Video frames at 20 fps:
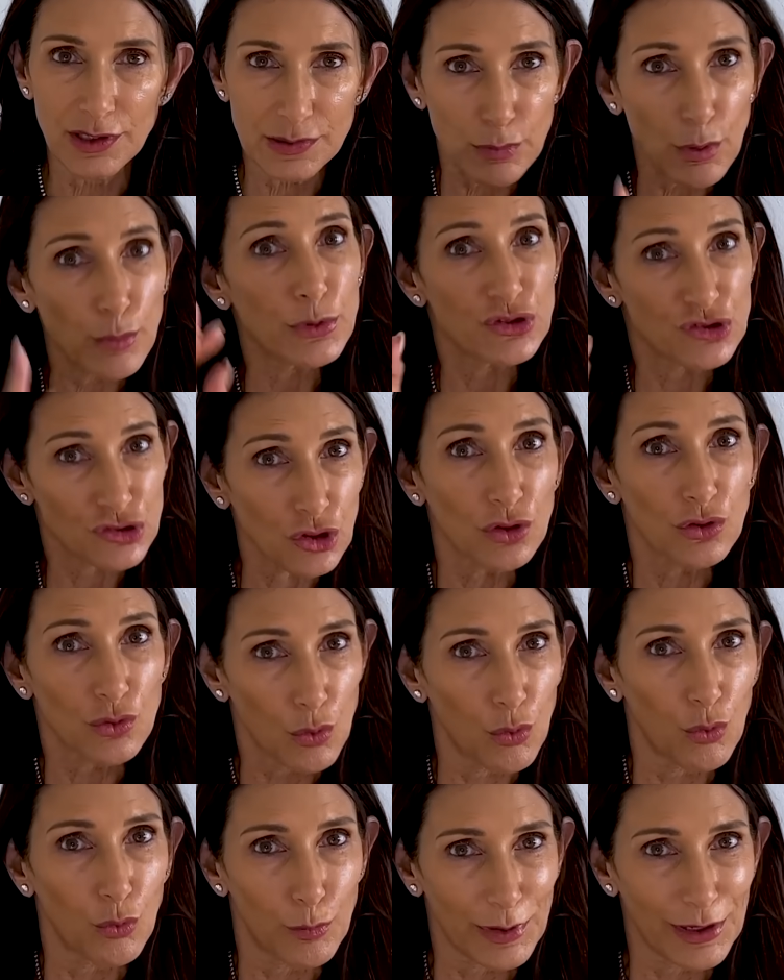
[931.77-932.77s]
Well, we should
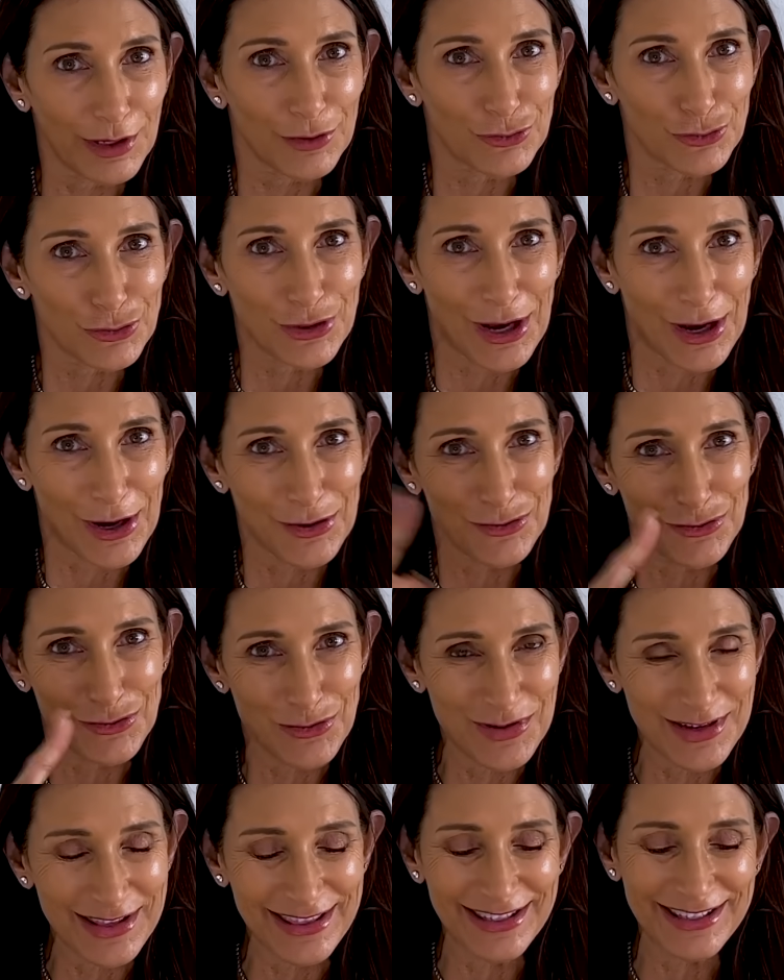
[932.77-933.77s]
all be today
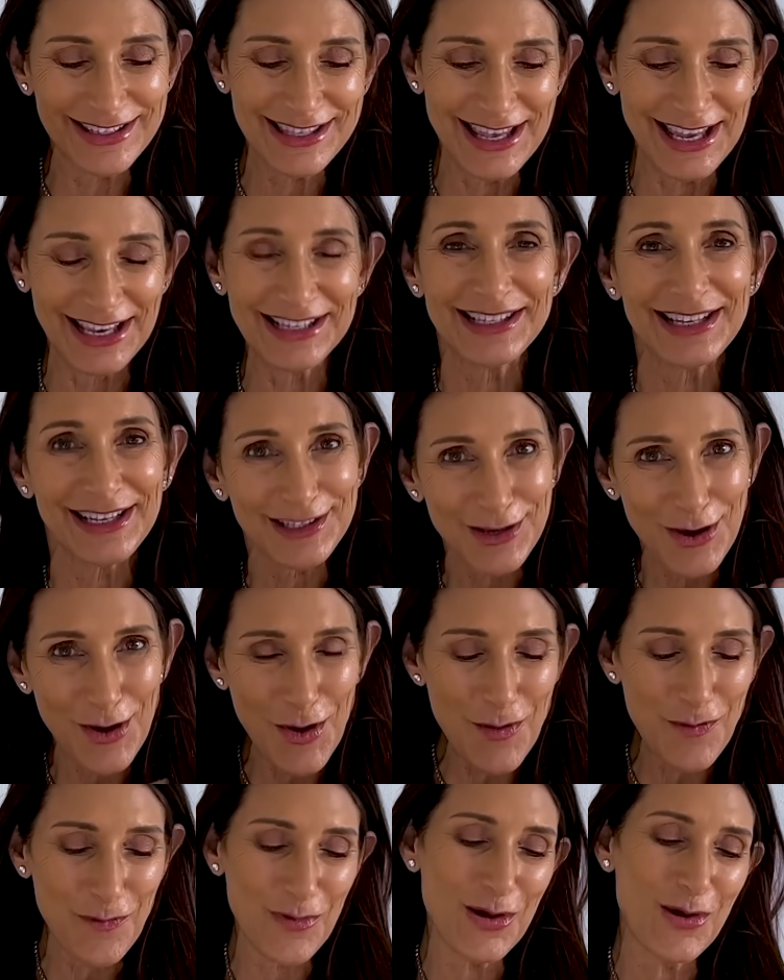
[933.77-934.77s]
doing these things. Let's
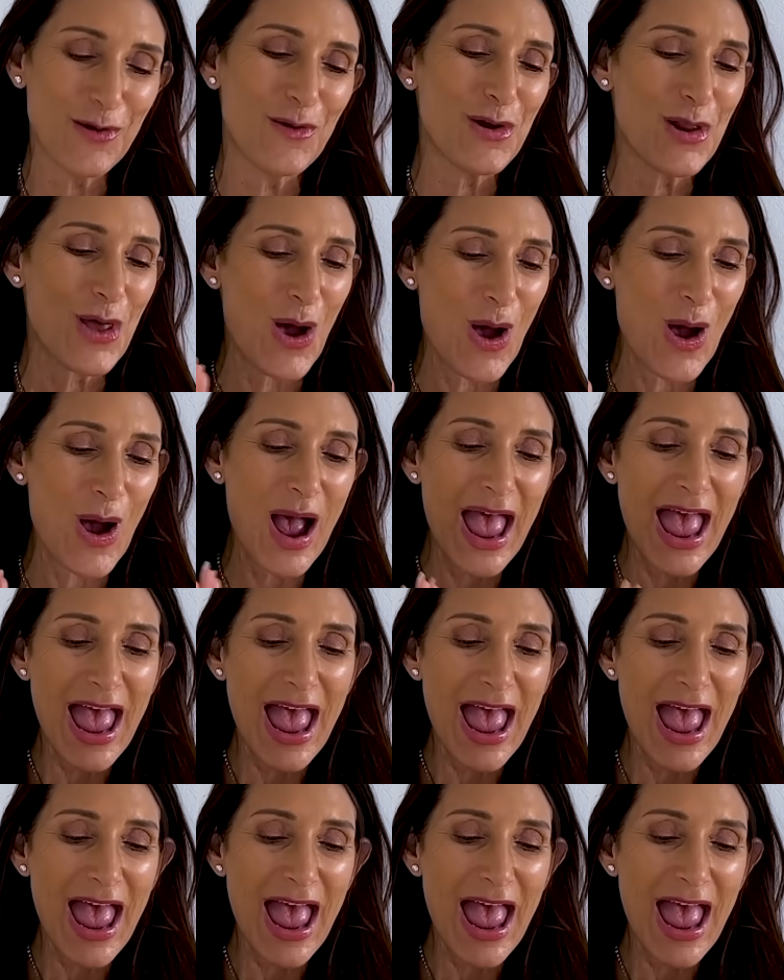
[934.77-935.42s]
hope we all are.